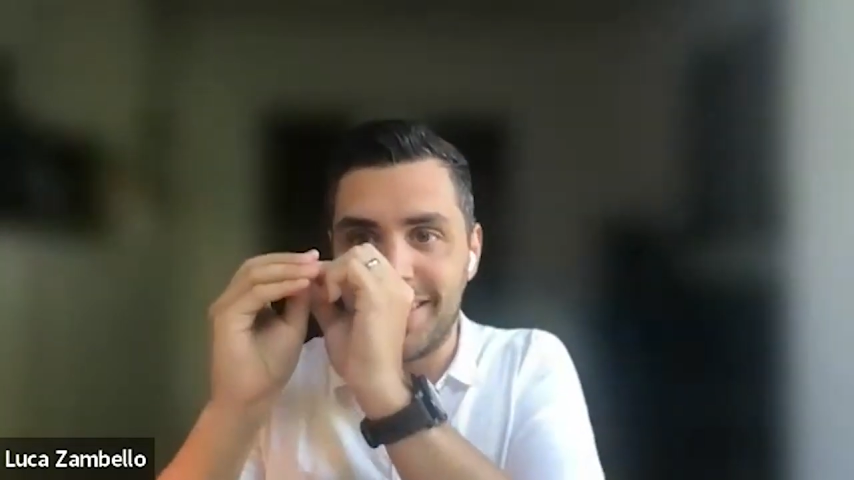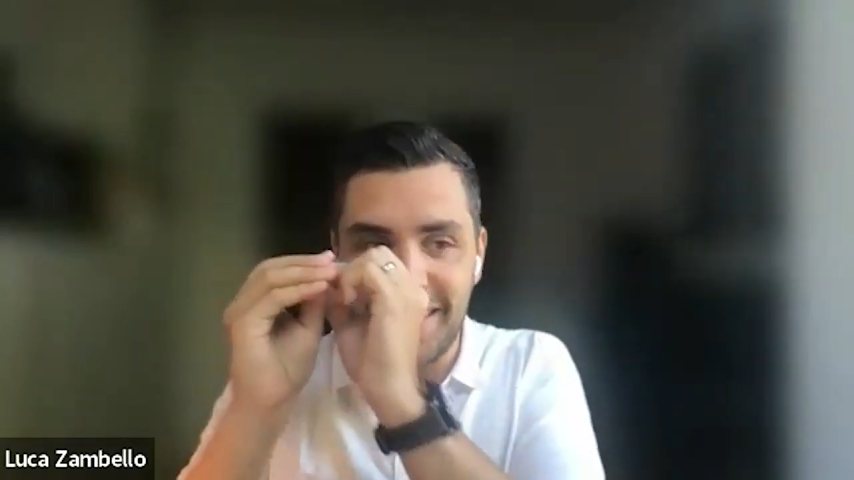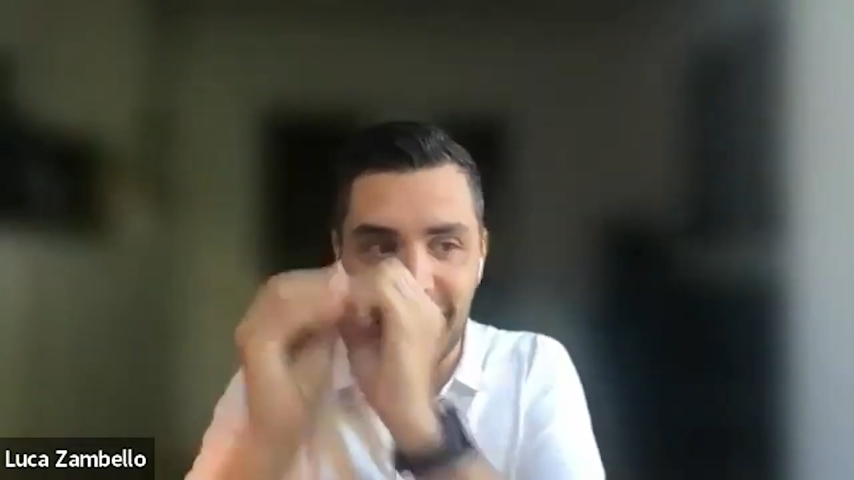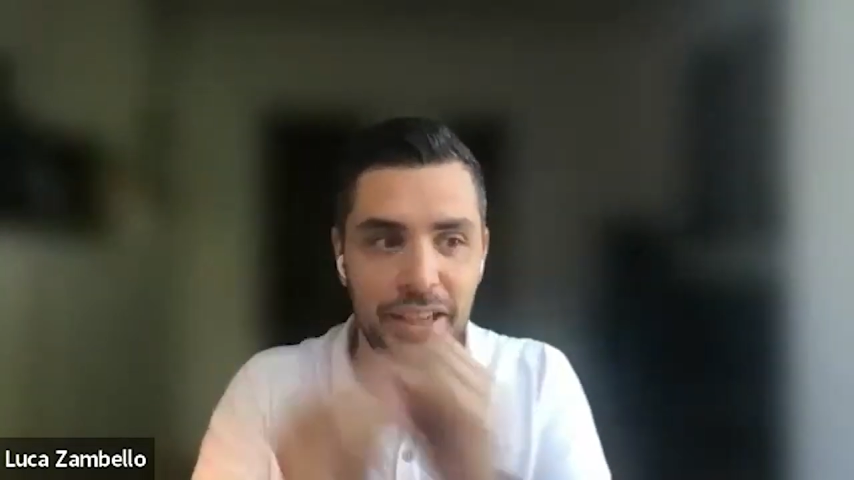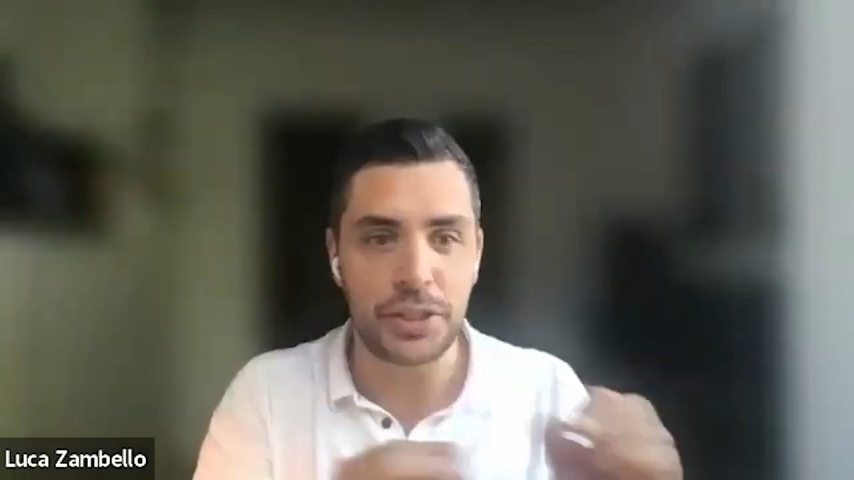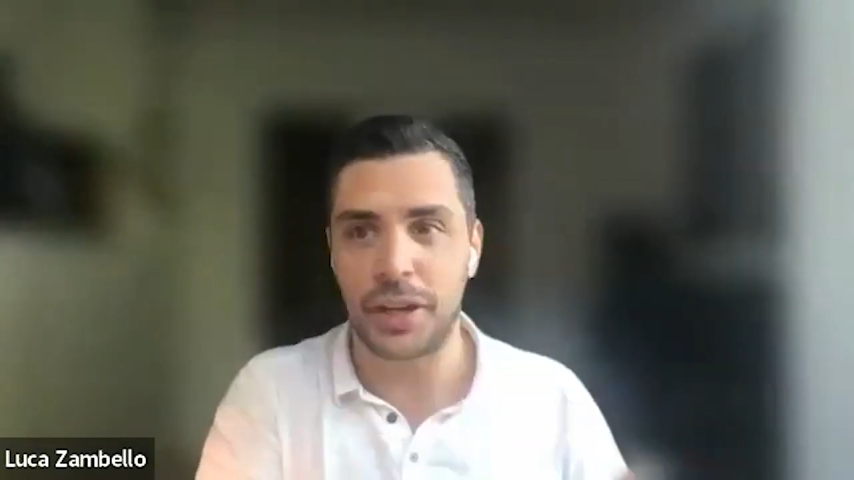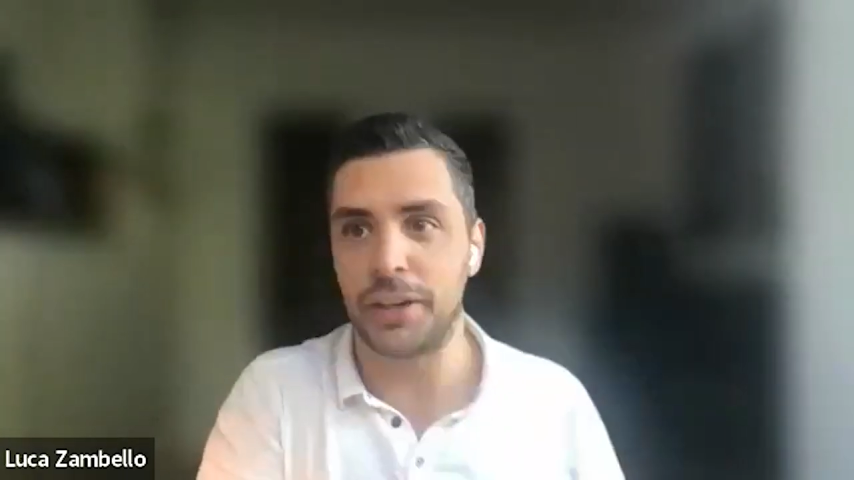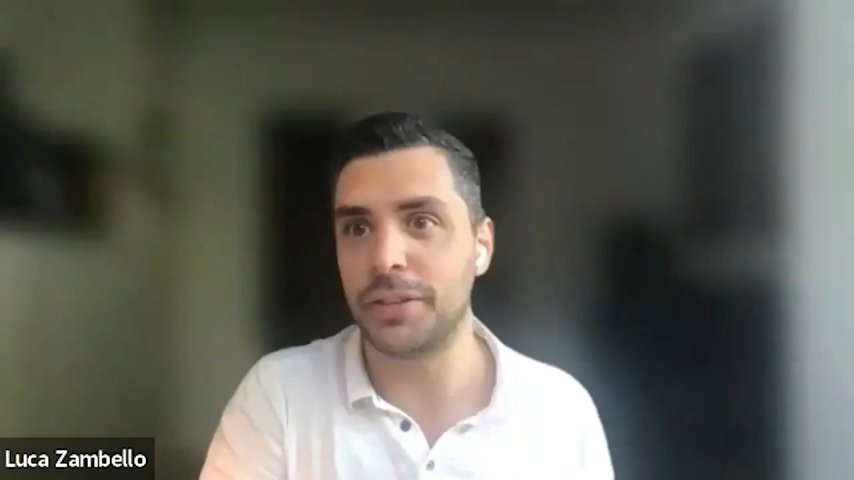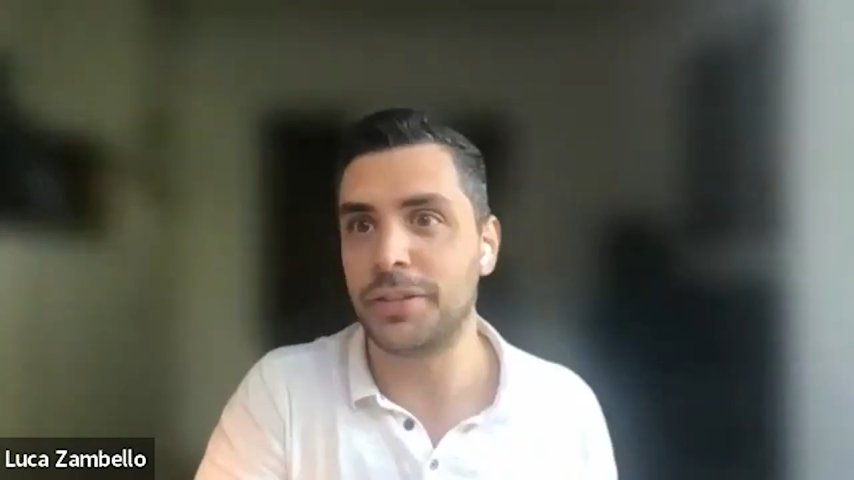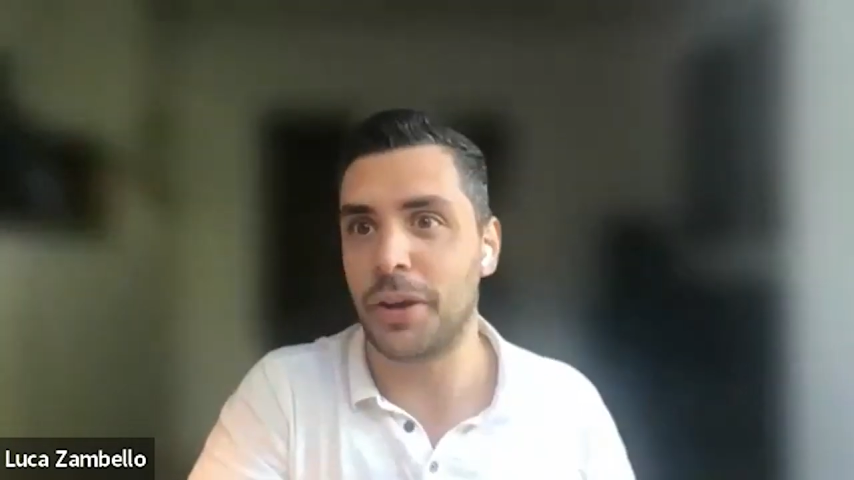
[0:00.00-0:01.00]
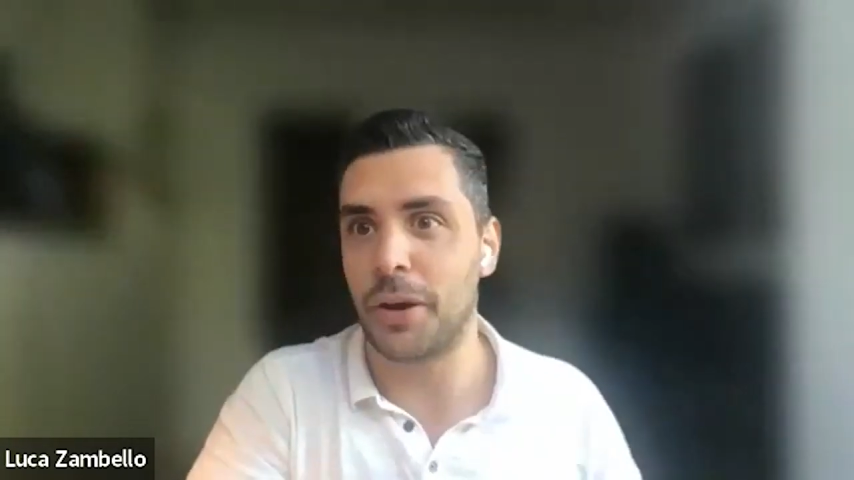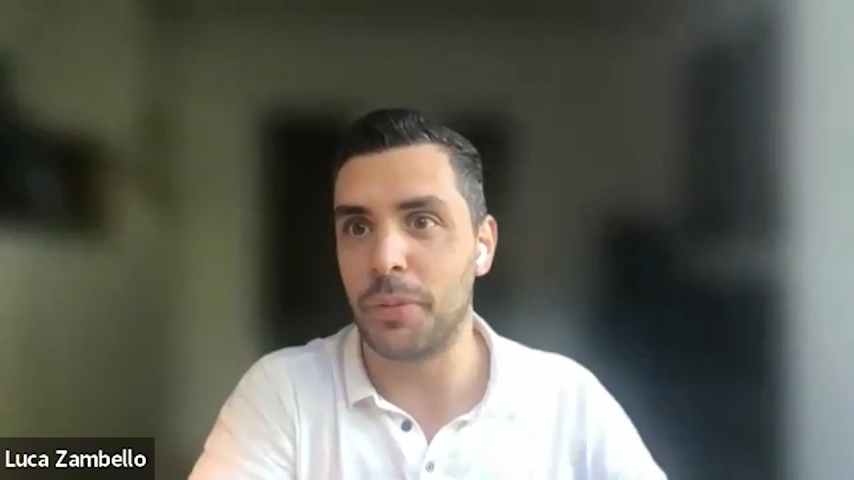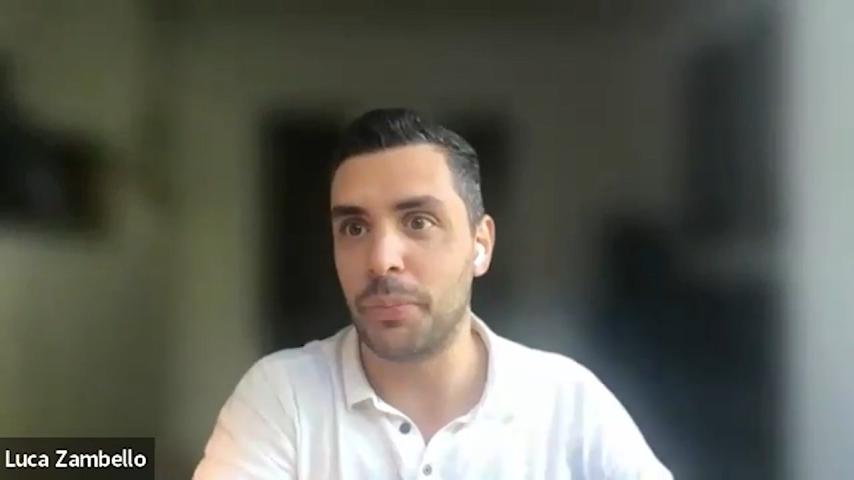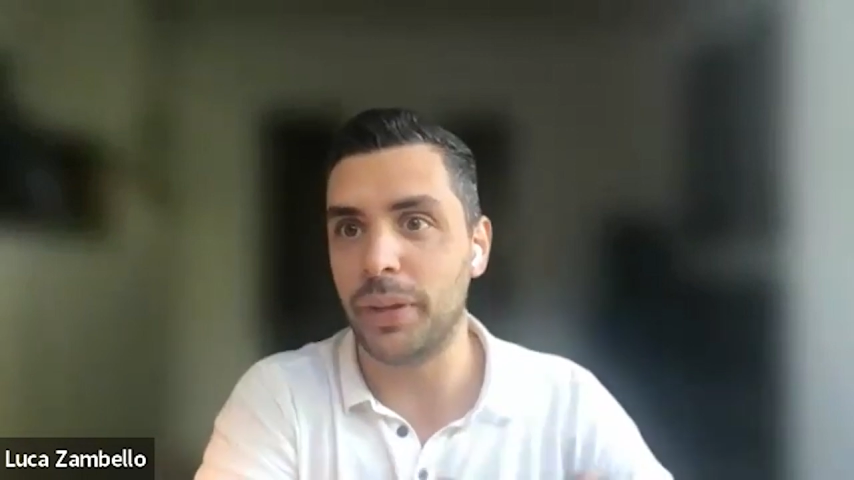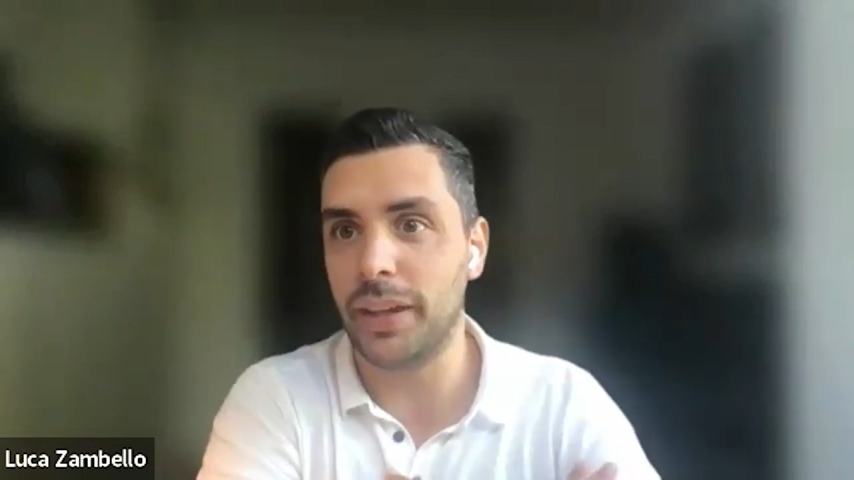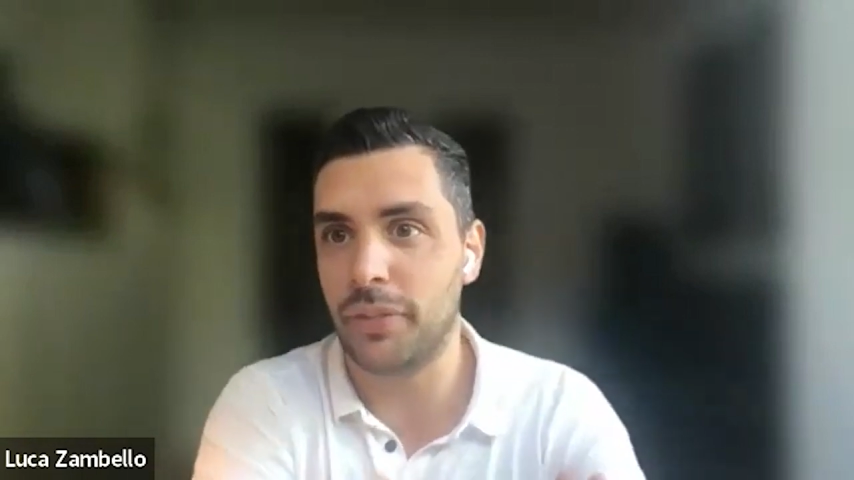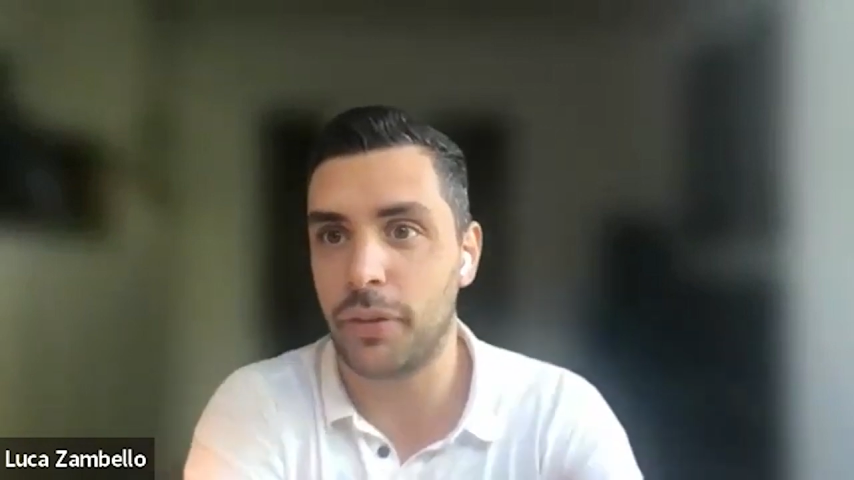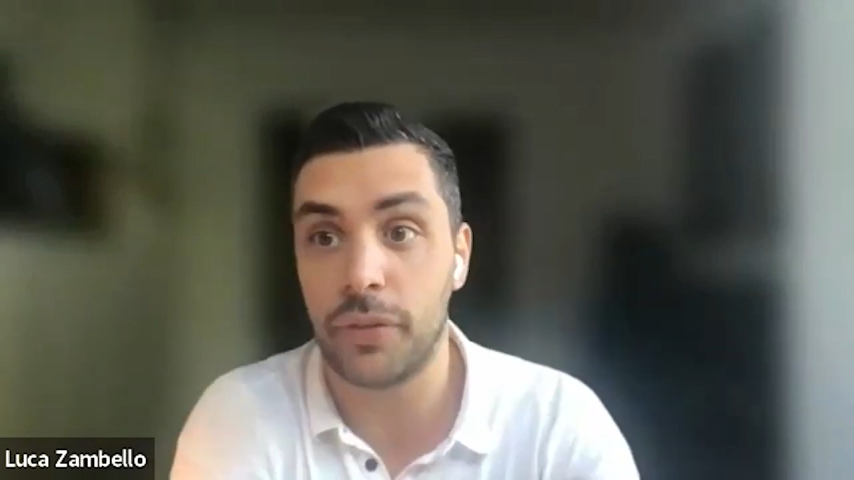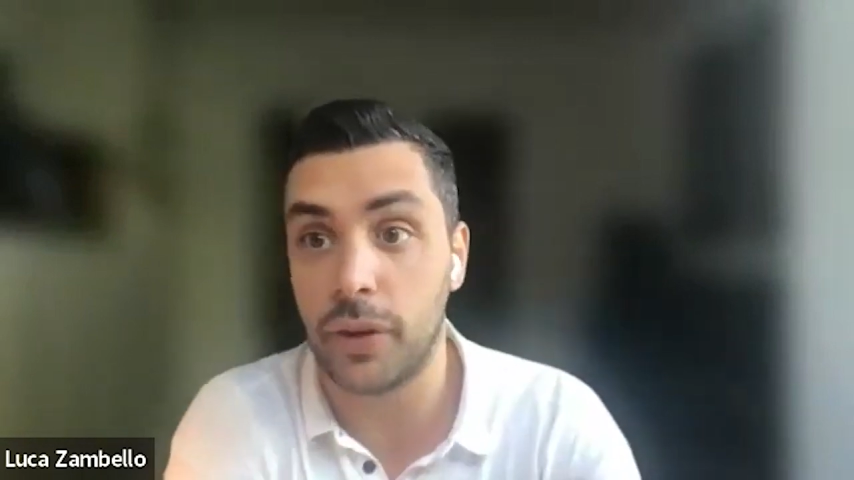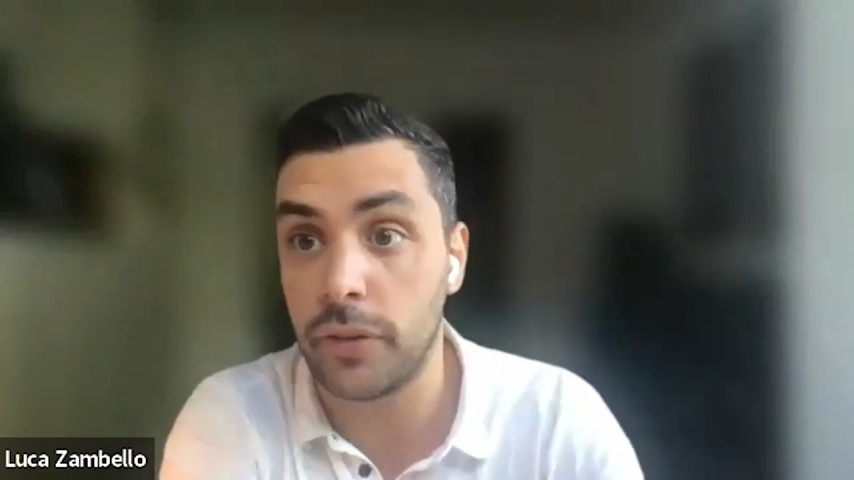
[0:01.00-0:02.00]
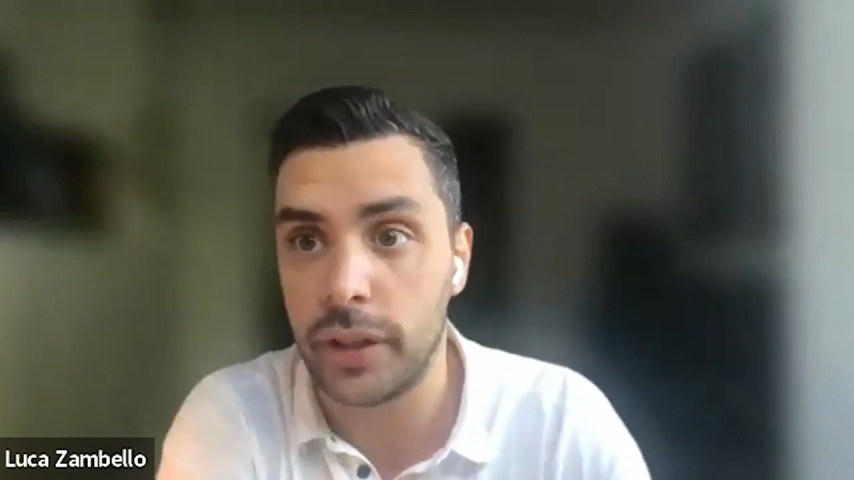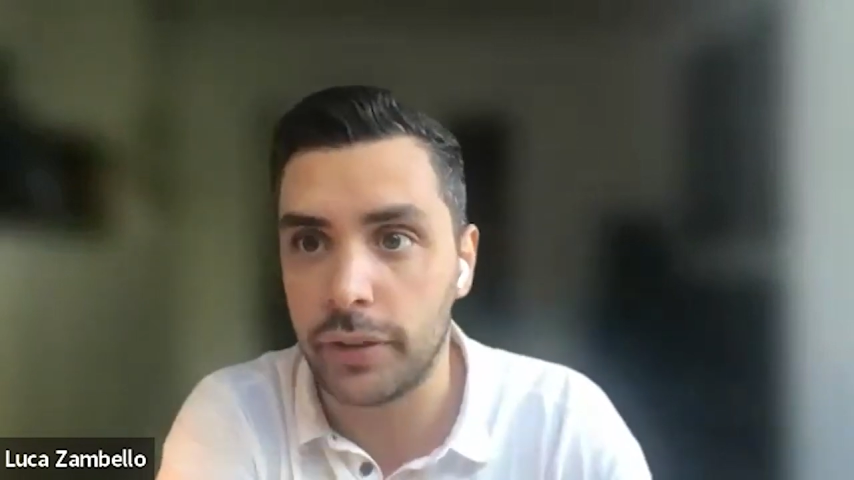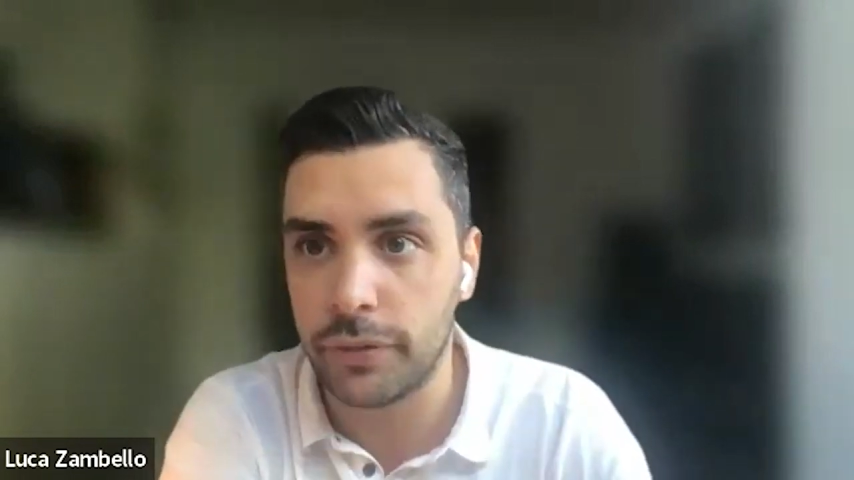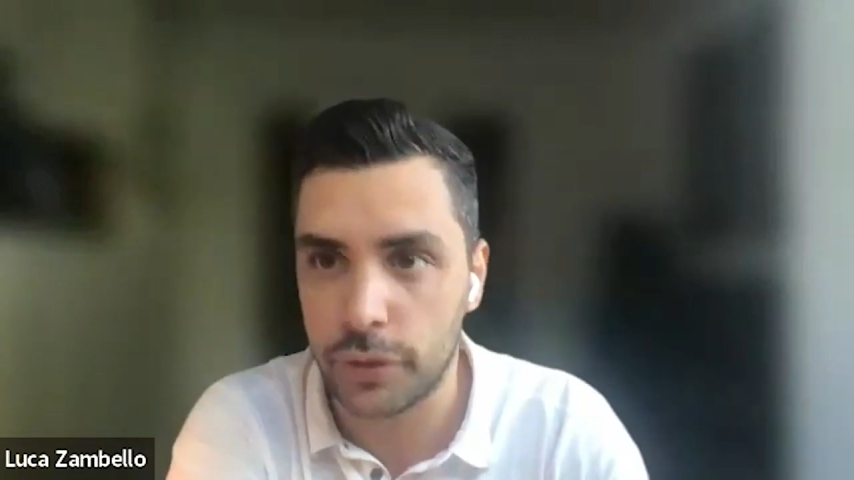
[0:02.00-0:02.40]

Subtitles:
they share this common belief of the